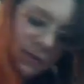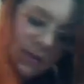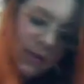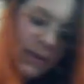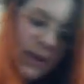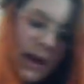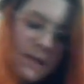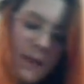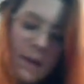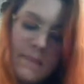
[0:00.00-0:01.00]
all you need
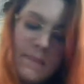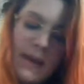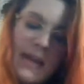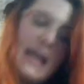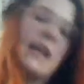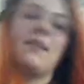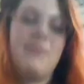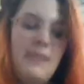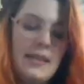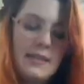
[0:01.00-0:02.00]
to know
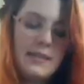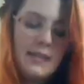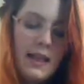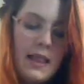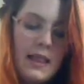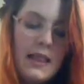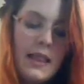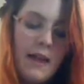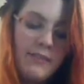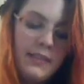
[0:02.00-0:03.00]
about making
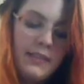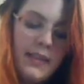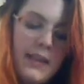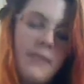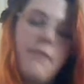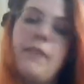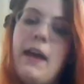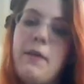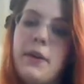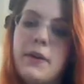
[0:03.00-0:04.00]
these
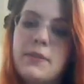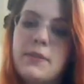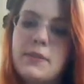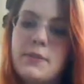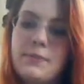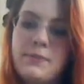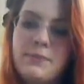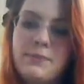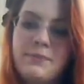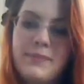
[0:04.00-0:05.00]
lovely
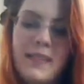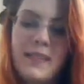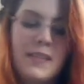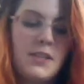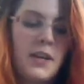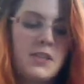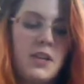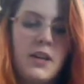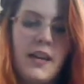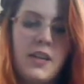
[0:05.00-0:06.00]
flowers.
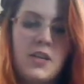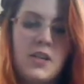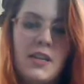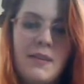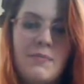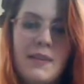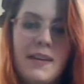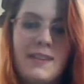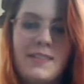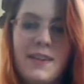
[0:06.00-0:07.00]
These actually
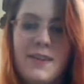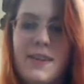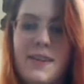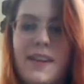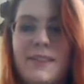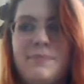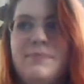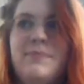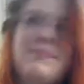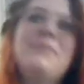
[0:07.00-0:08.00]
are kind of shitty because
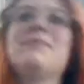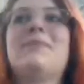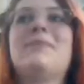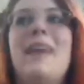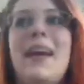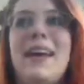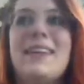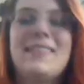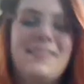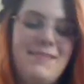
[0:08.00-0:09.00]
they're denim,
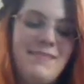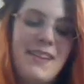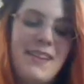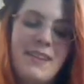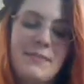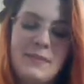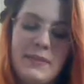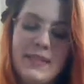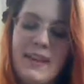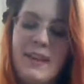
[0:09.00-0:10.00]
and
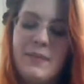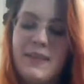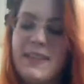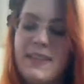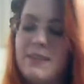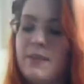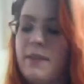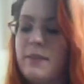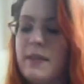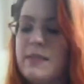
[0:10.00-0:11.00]
denim is really
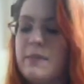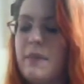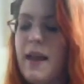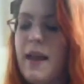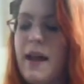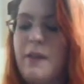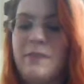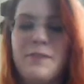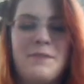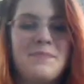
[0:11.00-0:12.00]
not what these were ever meant to
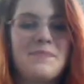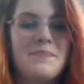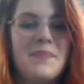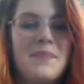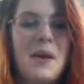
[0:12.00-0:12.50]
be made out of.